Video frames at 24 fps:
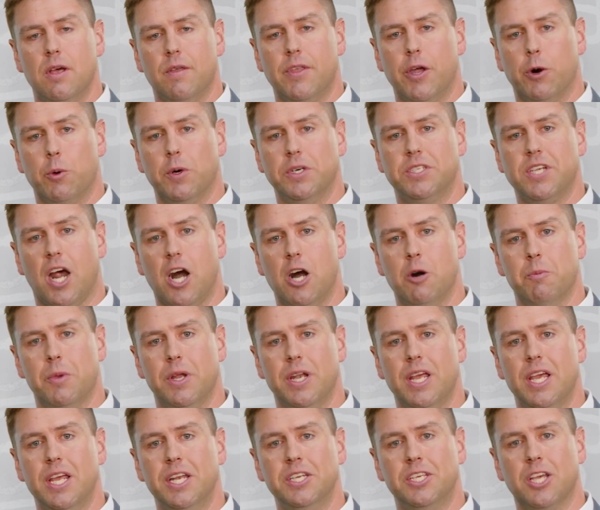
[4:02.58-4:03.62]
their
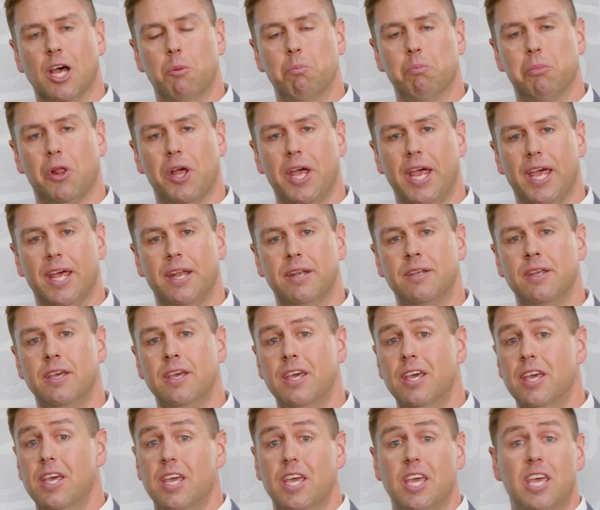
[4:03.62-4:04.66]
retirement income plan.
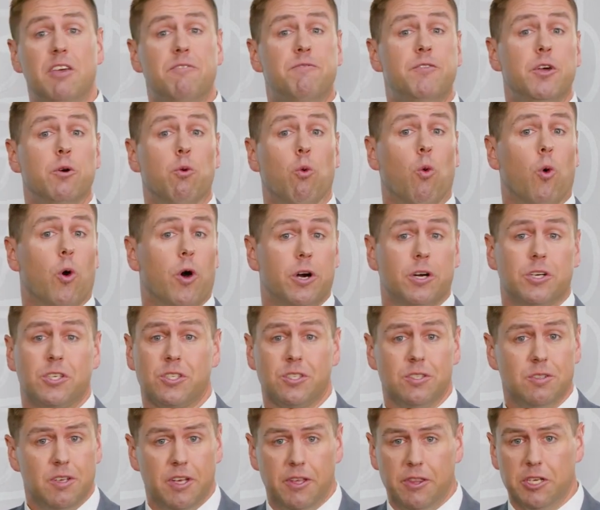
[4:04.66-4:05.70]
If it
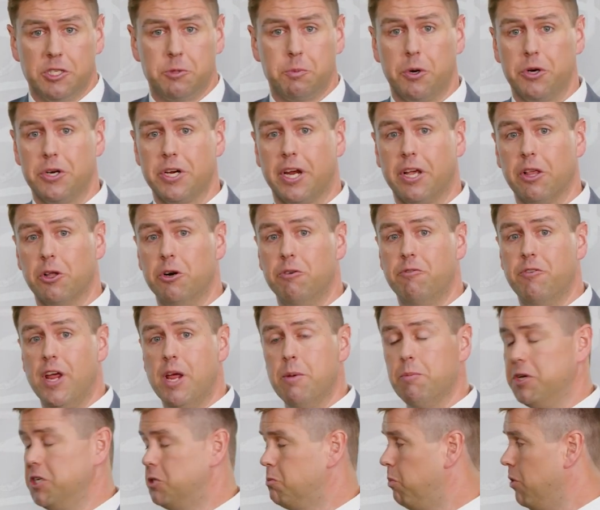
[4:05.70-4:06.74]
works in this particular
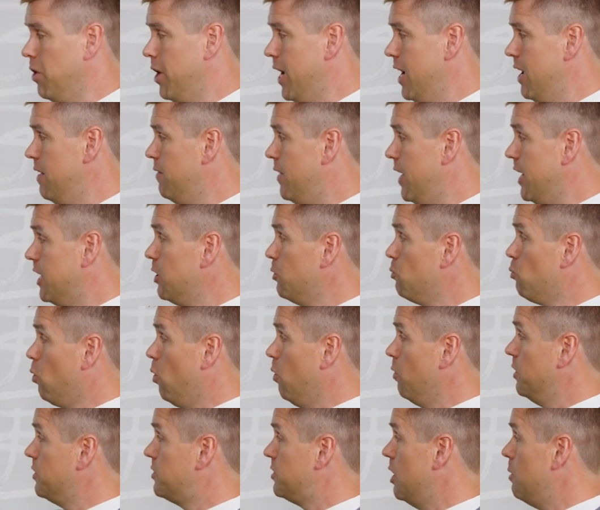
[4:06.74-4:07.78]
family's plan, they could
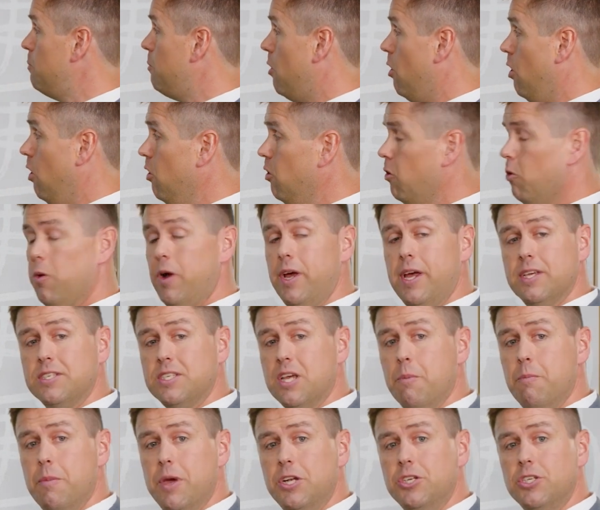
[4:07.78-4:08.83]
roll this up all the way, as
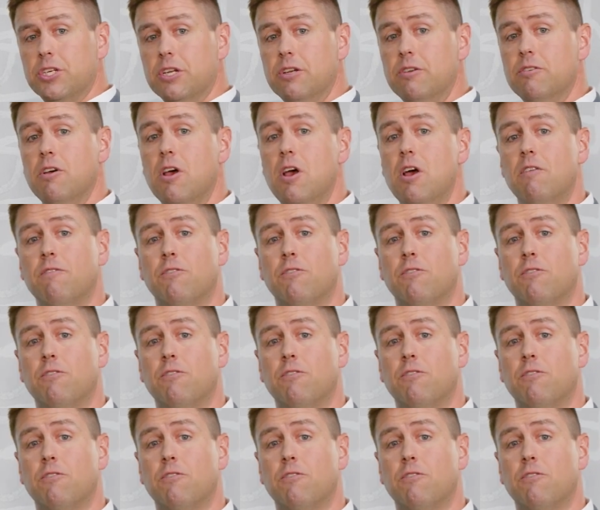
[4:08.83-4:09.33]
I mentioned,